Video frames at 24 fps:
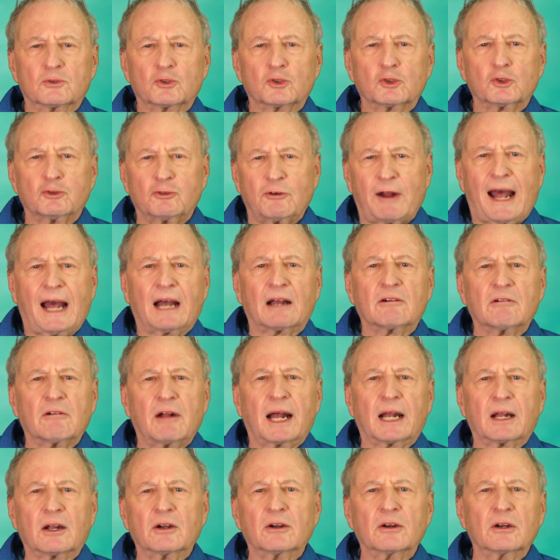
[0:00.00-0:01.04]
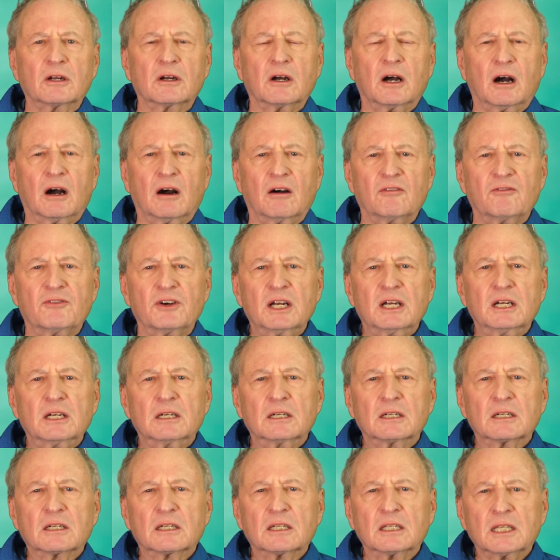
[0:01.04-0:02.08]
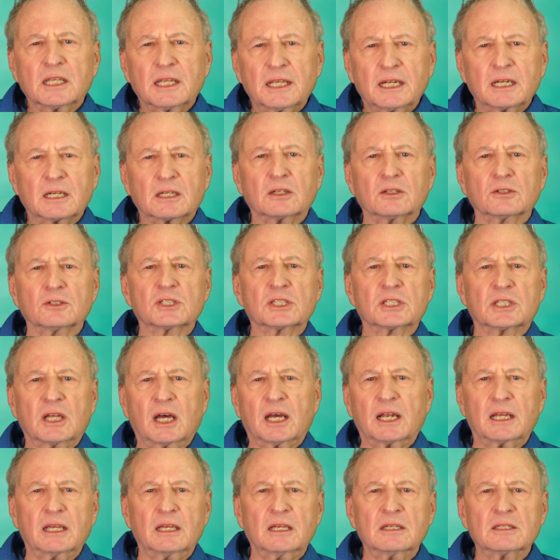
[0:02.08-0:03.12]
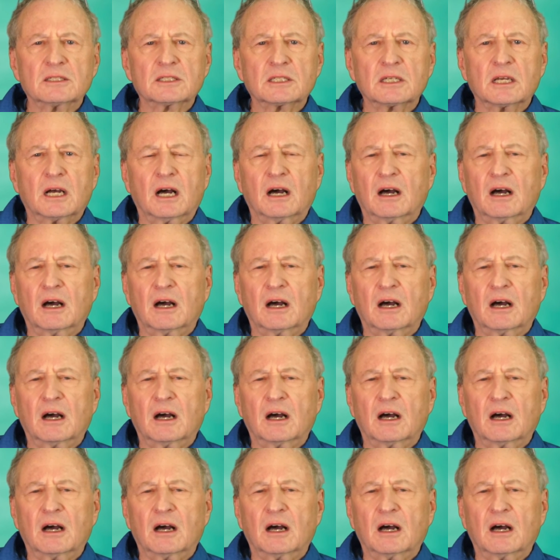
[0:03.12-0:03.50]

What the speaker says: track record of clinical studies